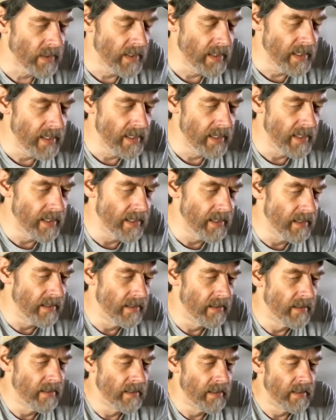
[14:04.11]
the
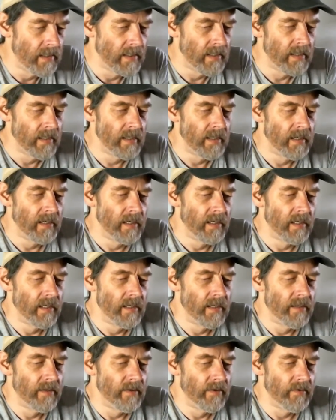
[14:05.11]

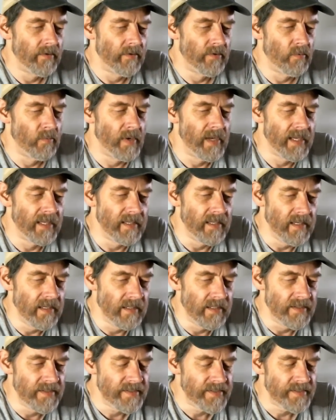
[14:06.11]
way it
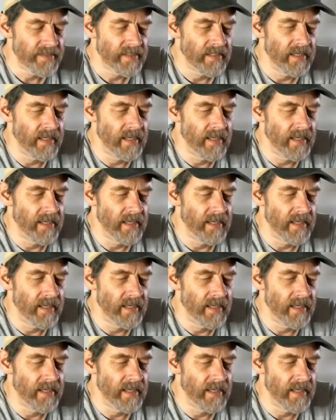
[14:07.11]
is,